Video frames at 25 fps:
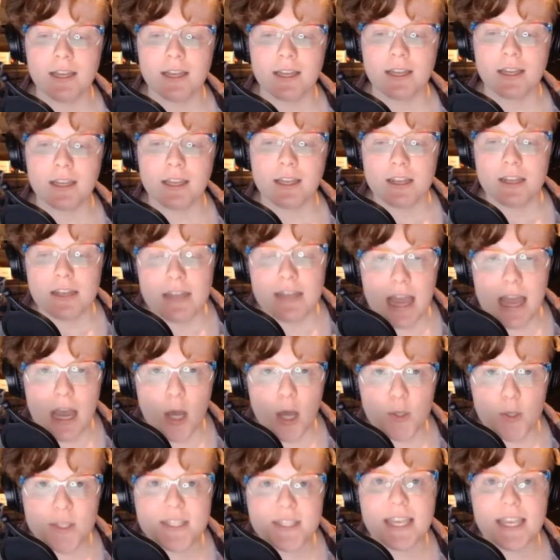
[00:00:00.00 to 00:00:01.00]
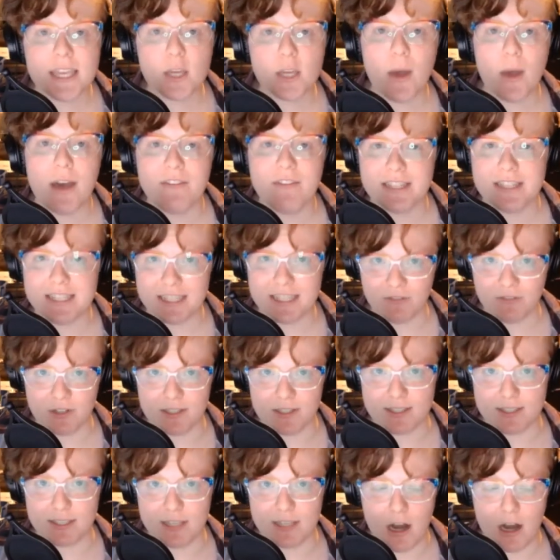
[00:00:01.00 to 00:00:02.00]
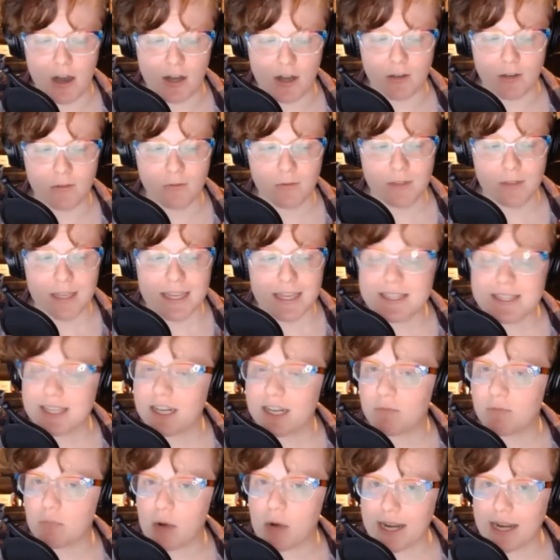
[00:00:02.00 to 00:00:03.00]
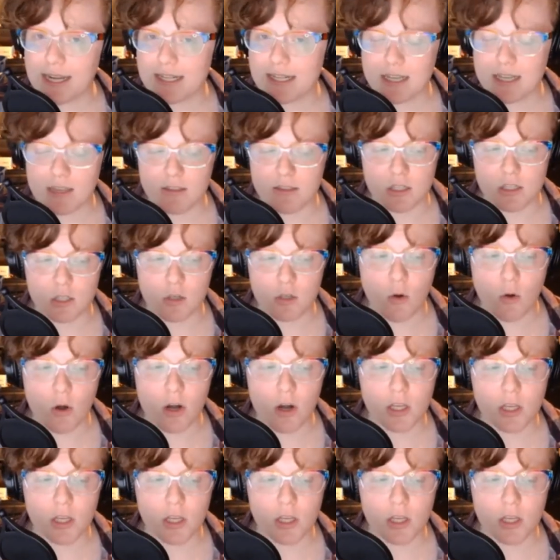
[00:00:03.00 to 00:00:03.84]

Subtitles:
Now, say you have a different scenario. Instead of breaking down the door, you